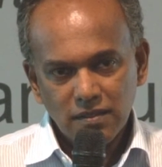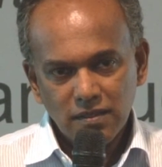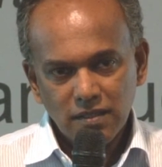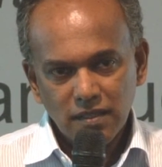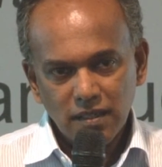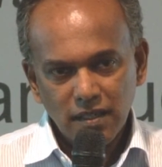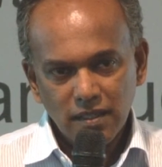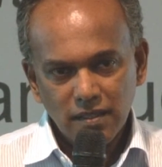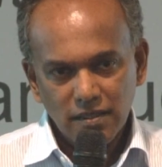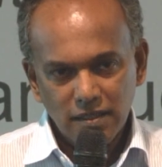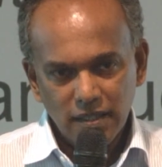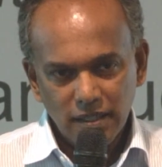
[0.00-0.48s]

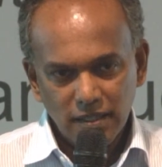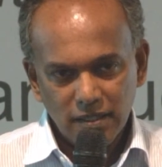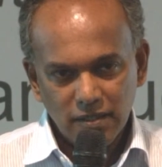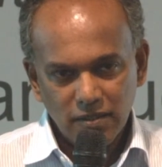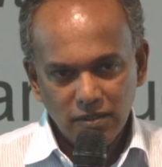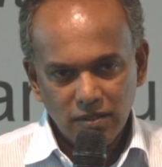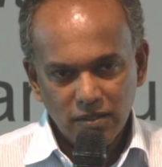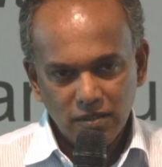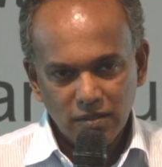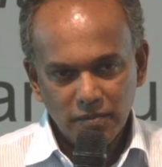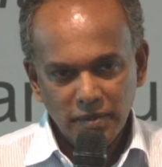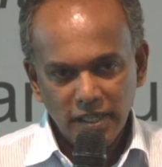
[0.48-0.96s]
in the
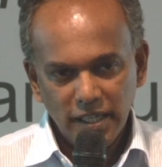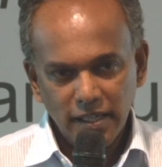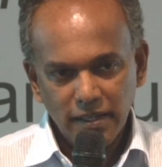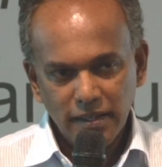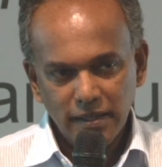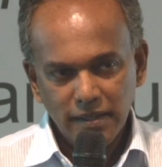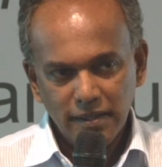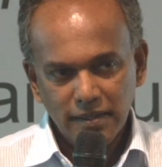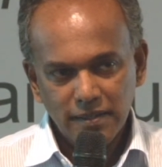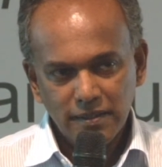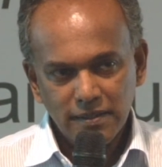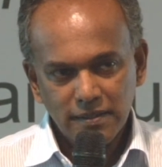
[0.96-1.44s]
economy,
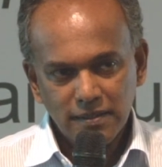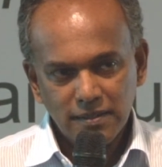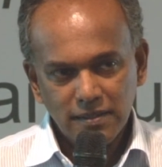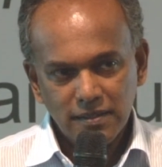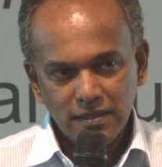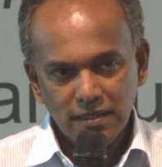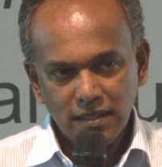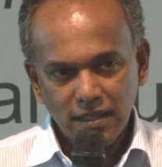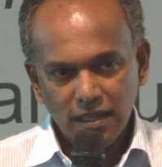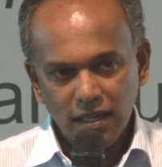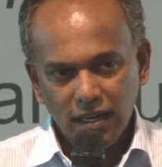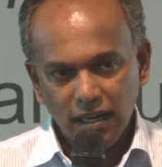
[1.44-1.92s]

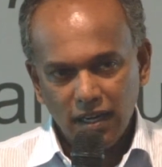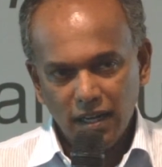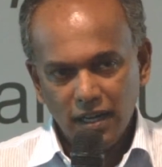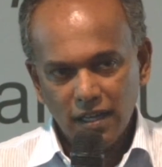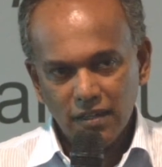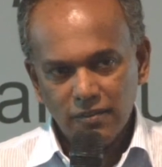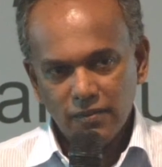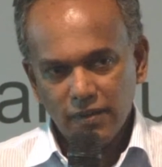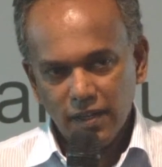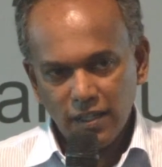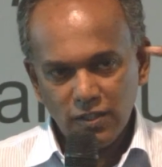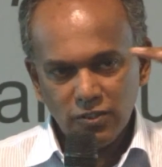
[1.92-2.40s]

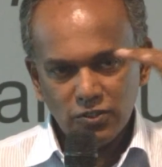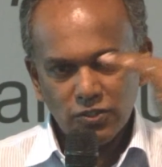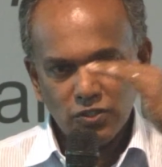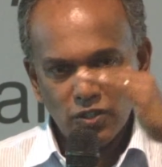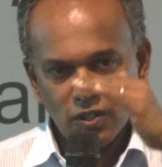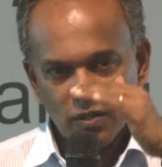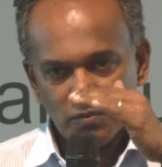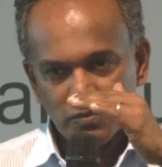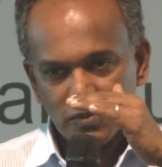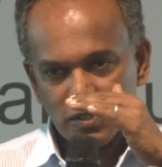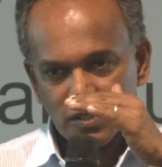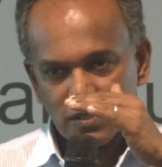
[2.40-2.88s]
high-value
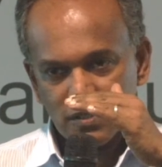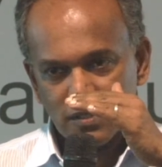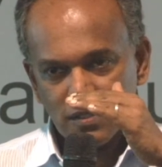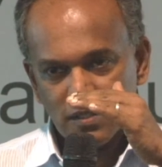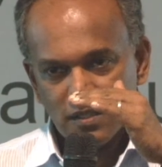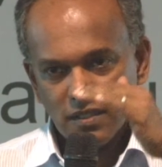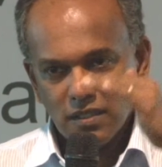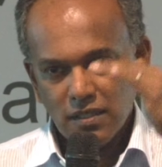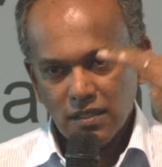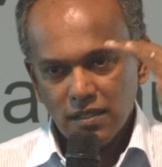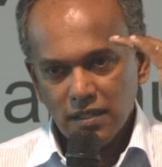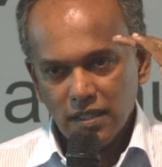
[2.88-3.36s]
jobs
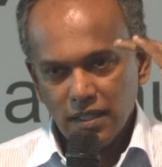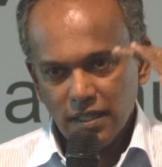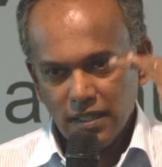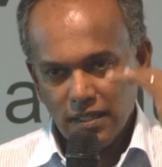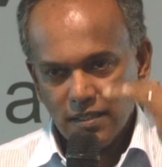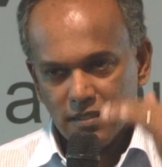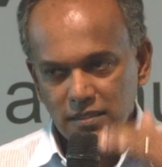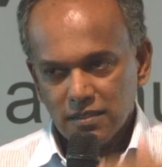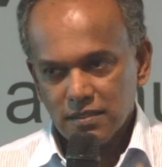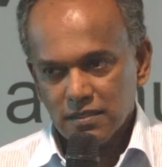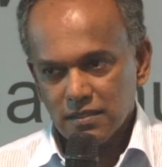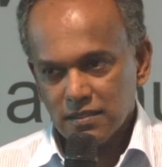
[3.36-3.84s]

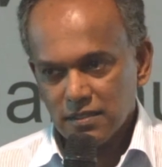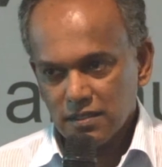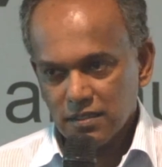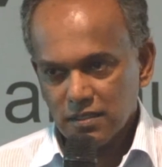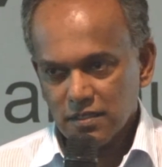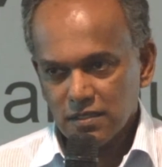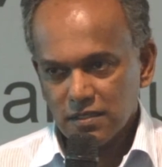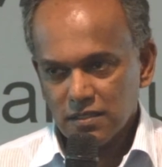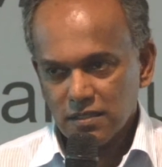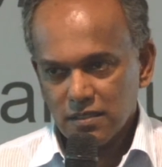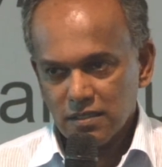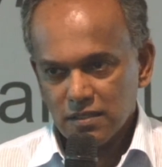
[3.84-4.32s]
in
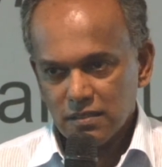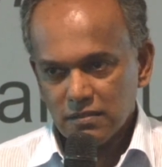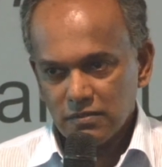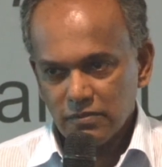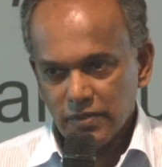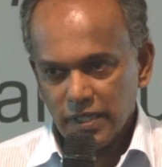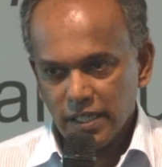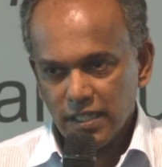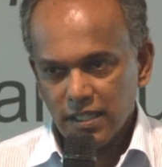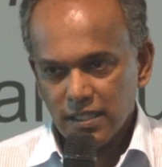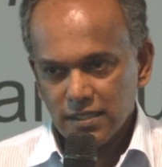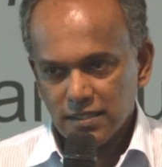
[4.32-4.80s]

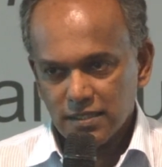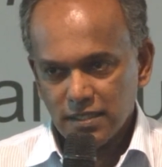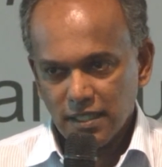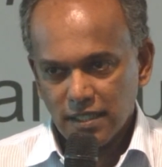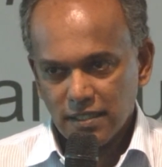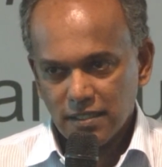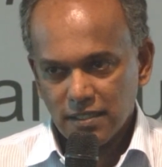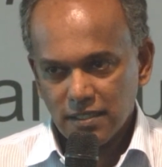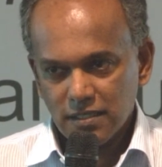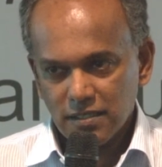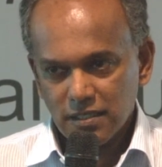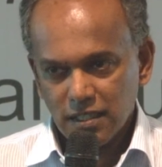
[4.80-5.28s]
various
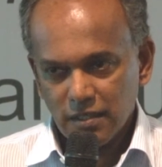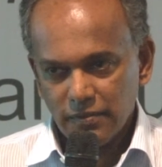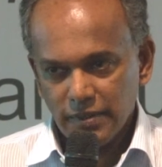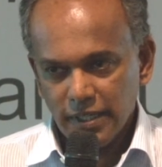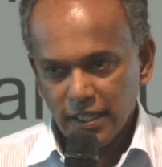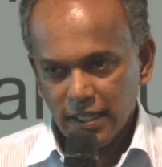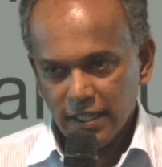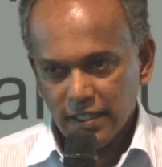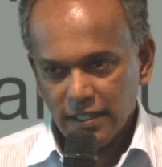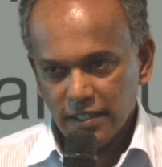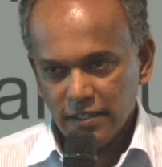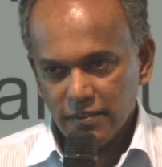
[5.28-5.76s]
sectors that we
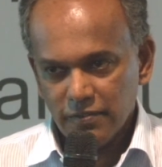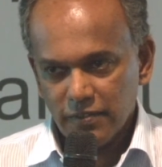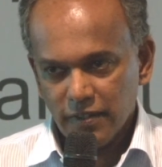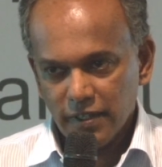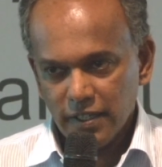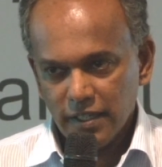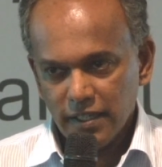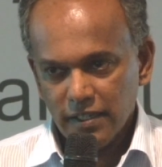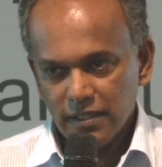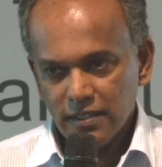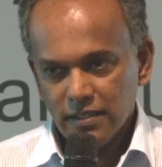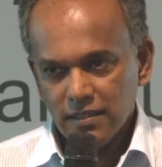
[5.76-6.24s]

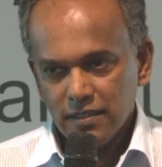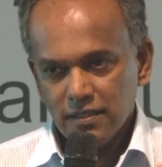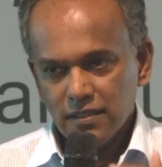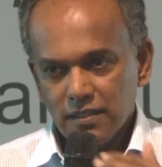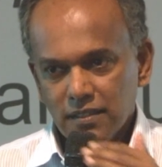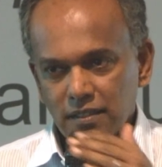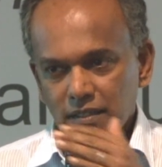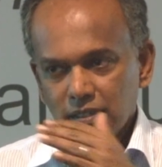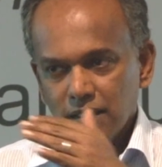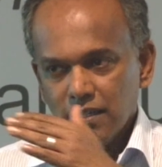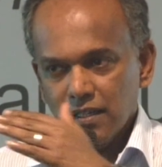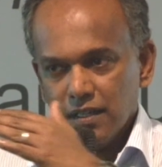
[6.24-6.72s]
identify,
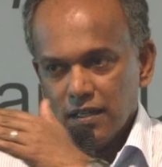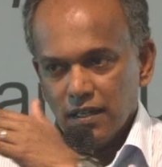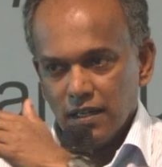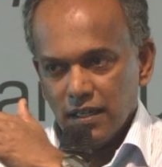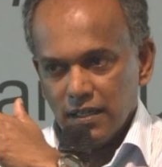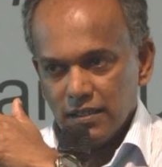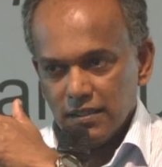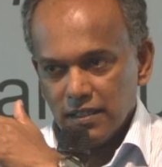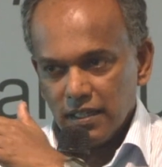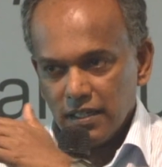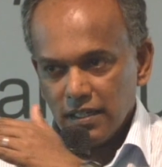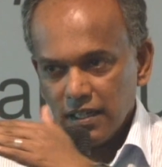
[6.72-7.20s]

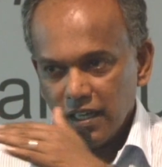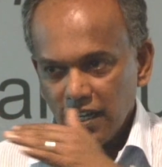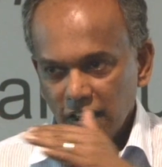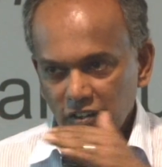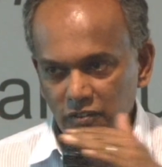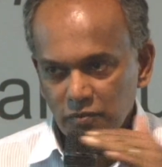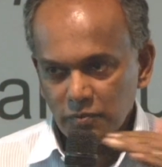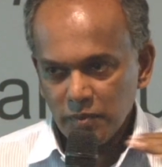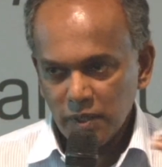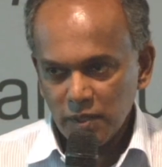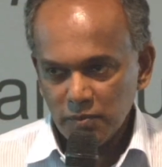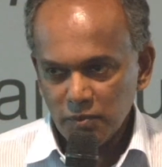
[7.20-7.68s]
and then
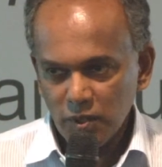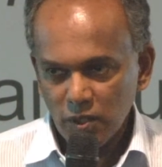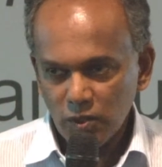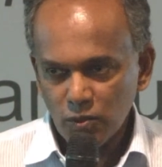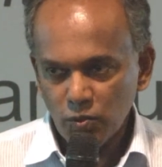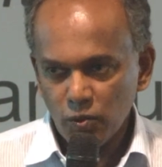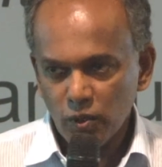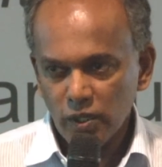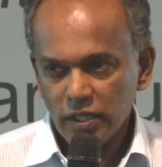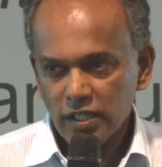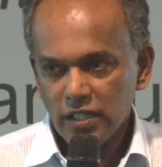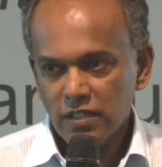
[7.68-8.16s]
have people
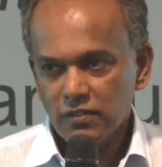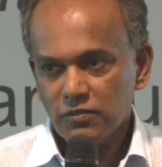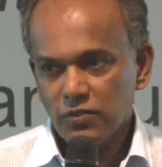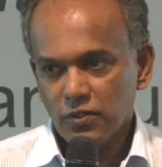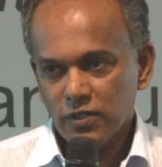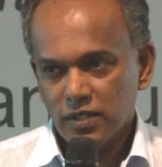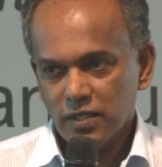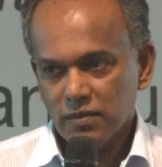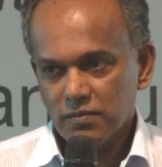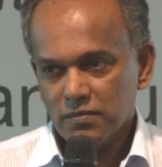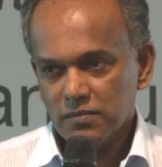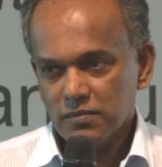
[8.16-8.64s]
working for
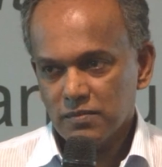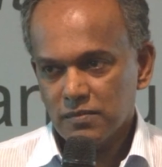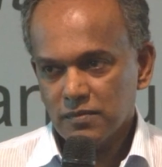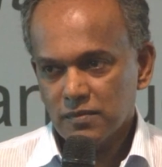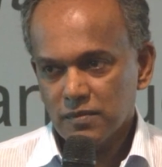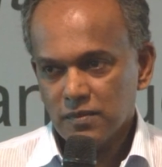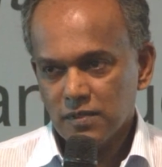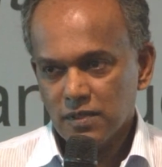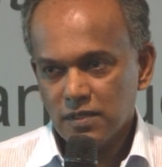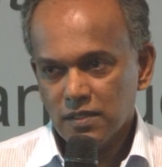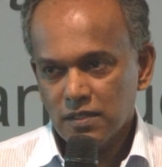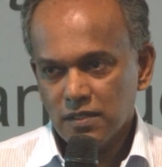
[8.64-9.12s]
them,
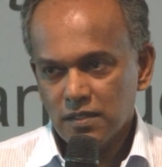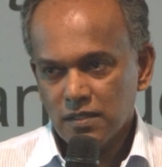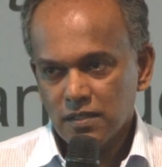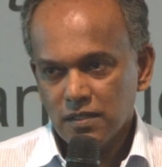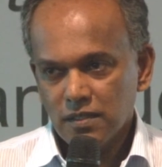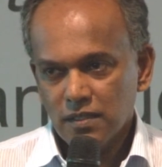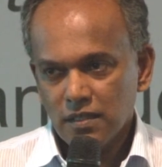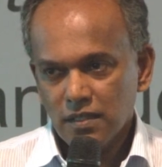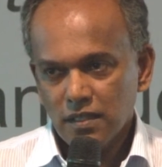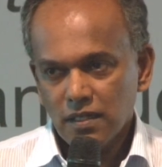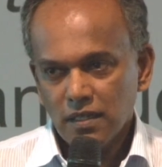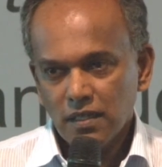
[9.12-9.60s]

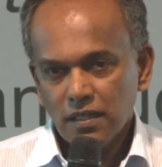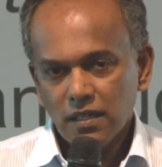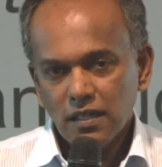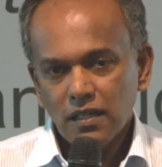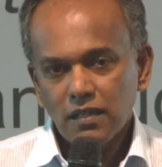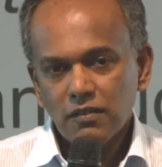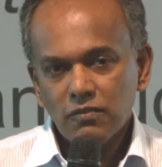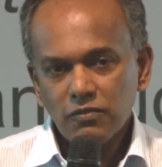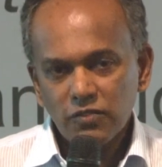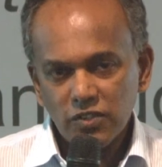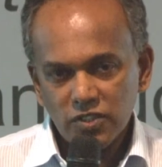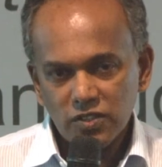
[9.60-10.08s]

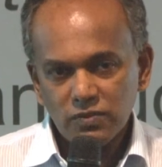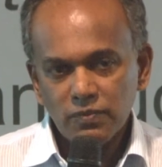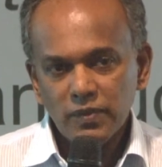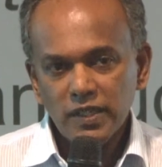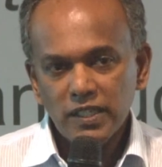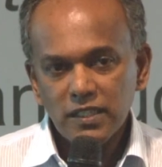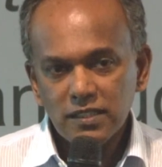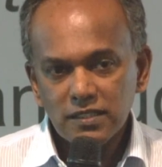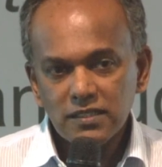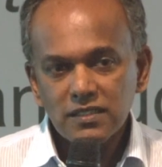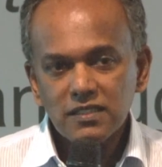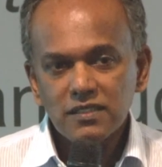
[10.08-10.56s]
which
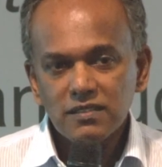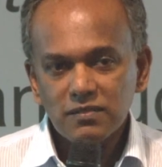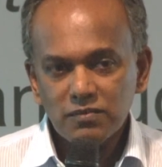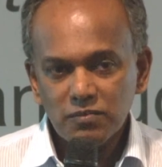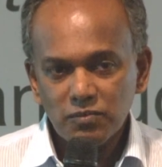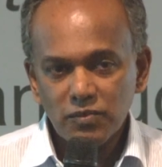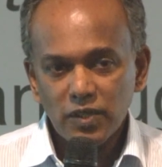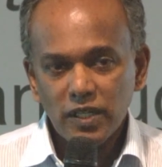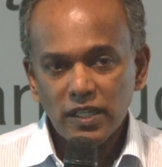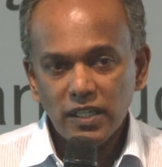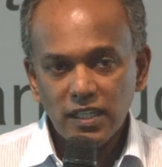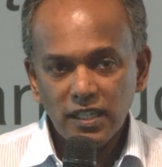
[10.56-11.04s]
means
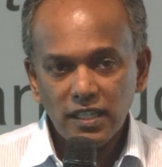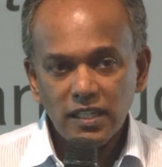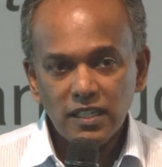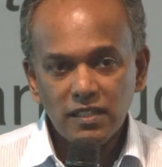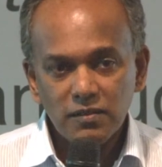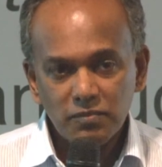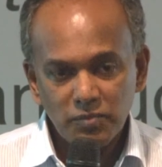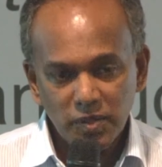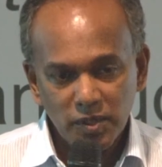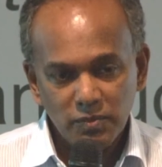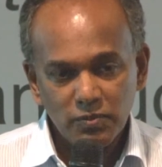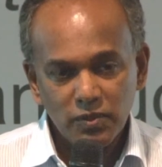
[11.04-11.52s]
bringing
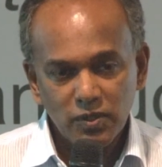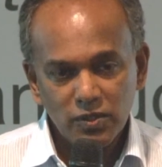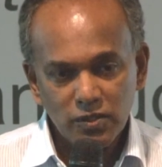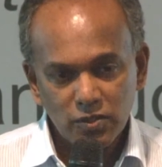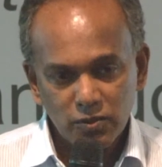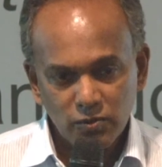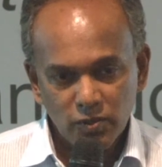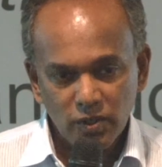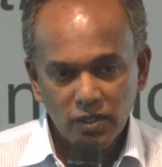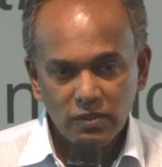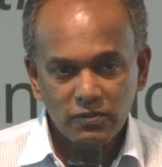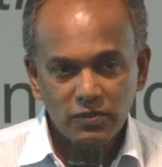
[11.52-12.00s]
in people to
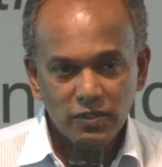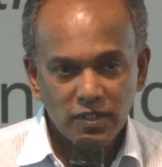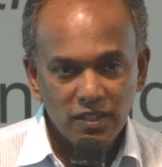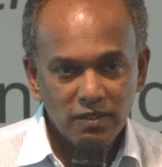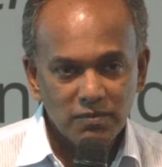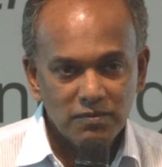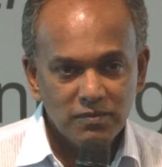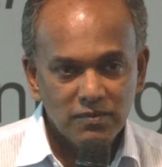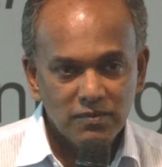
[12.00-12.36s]
work for them?